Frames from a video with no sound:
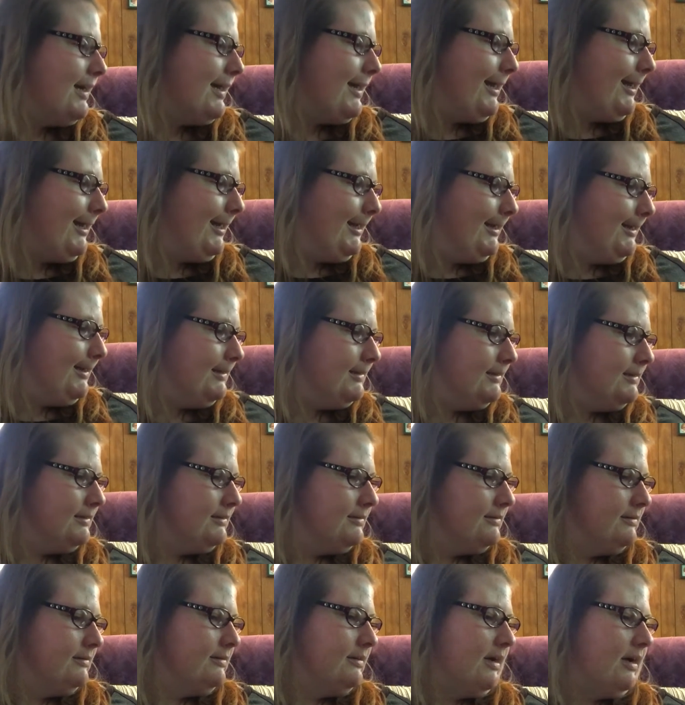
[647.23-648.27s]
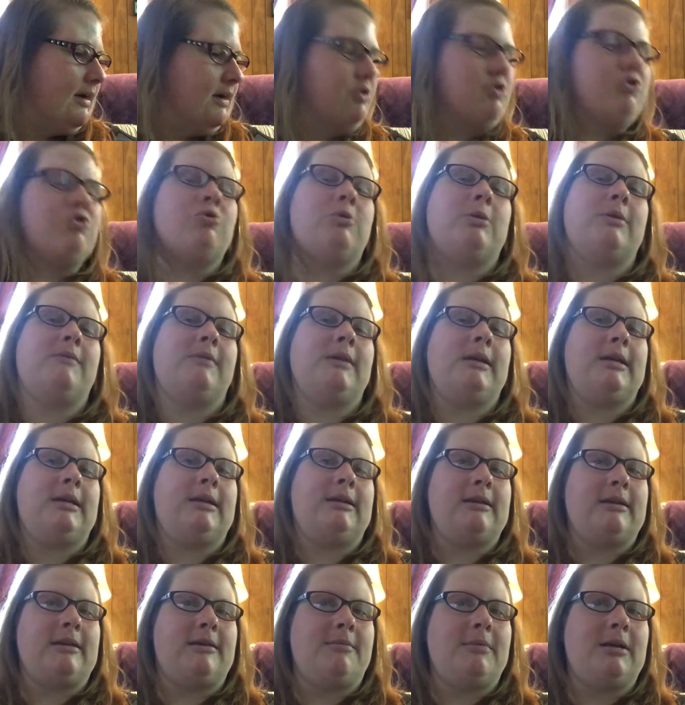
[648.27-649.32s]
And I enjoy
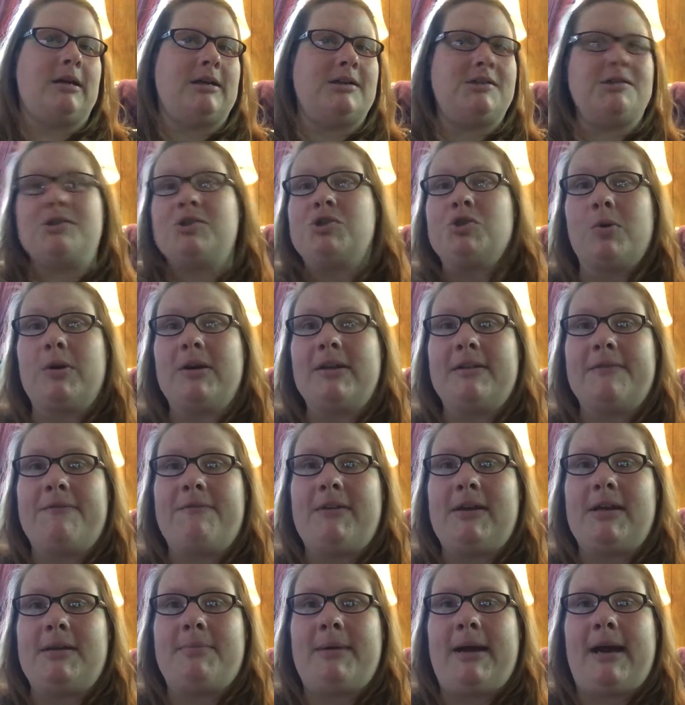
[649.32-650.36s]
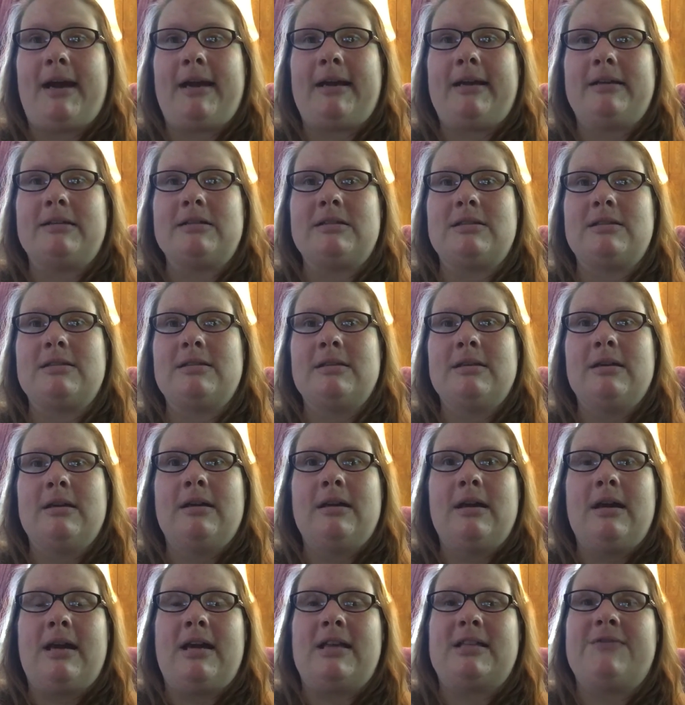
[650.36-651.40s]
reading them, and I enjoy the feedback. It's
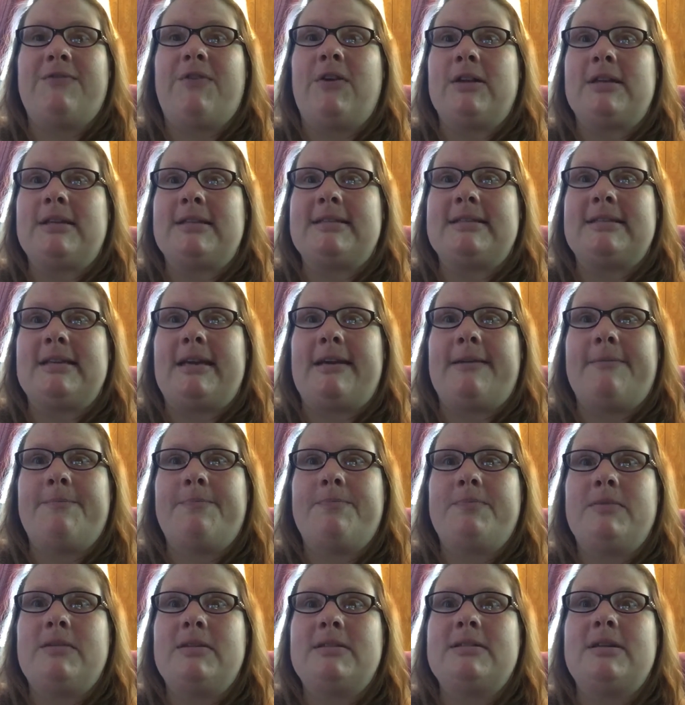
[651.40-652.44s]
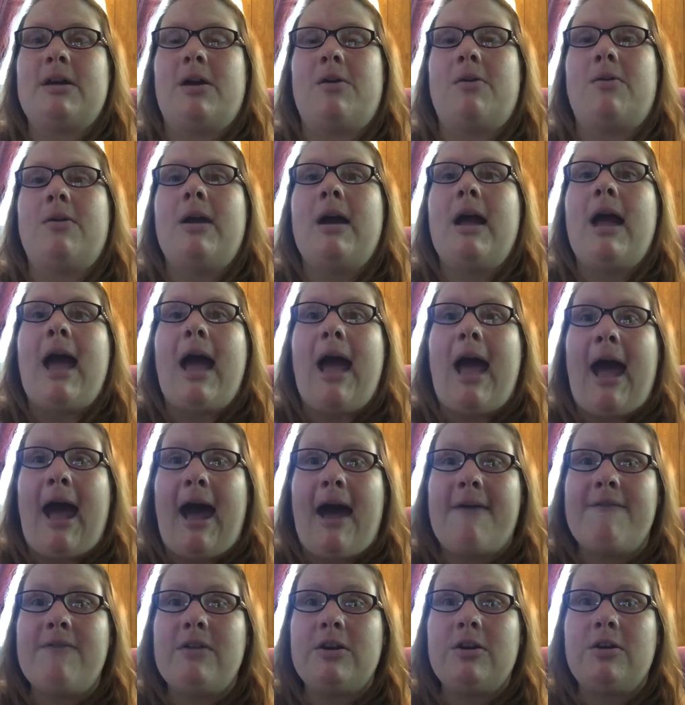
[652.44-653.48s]
fun to see. So,
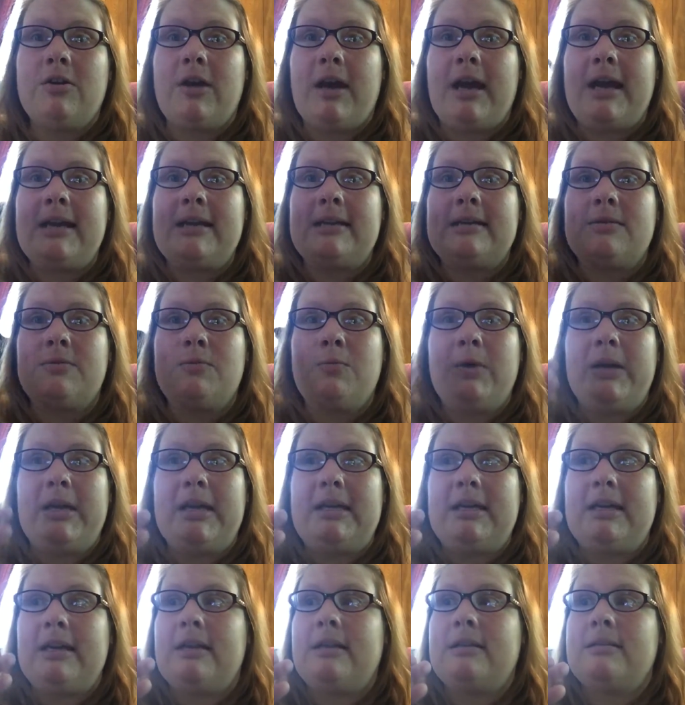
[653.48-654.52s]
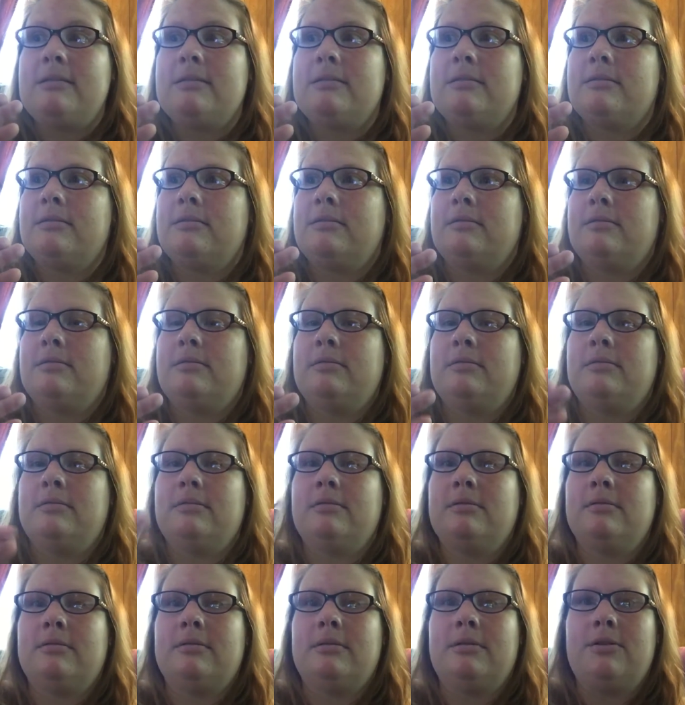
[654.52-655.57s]
have a great weekend.
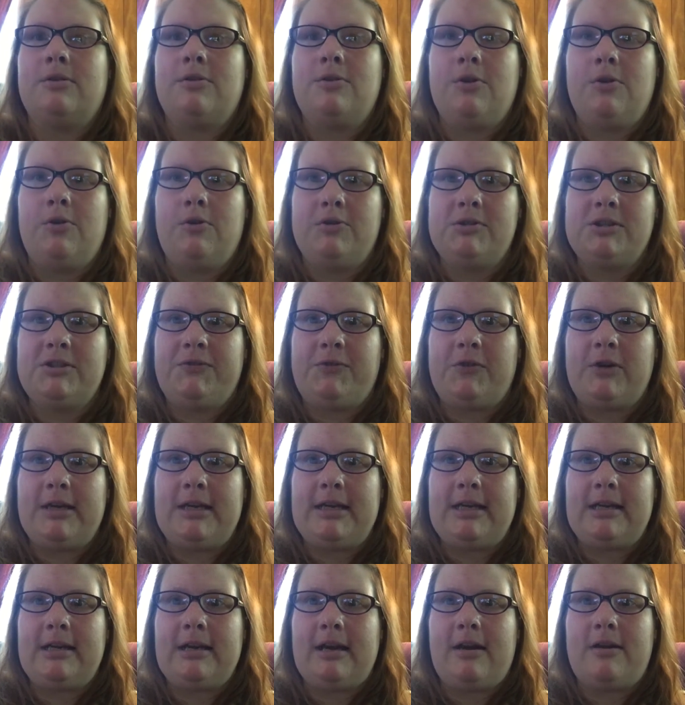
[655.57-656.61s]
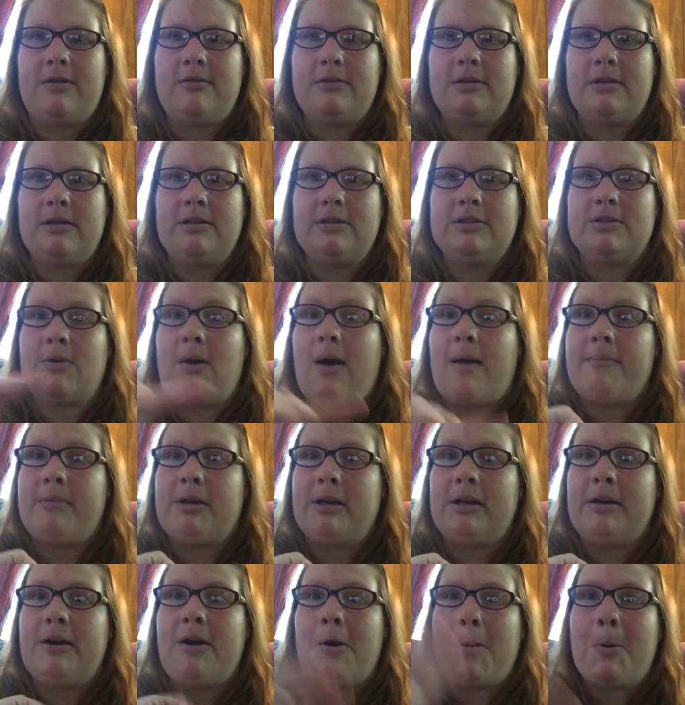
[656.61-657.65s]
Noodle's freaking out, so I'm
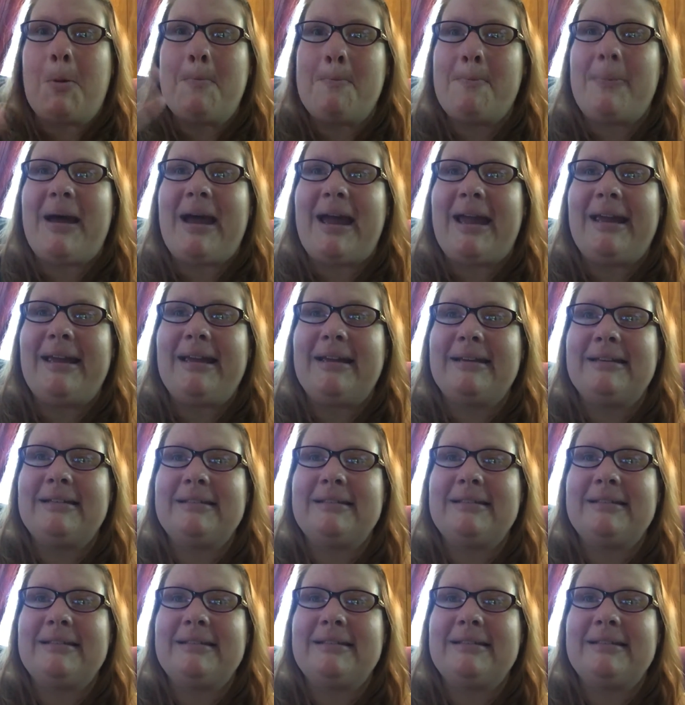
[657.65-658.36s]
gonna go. Bye!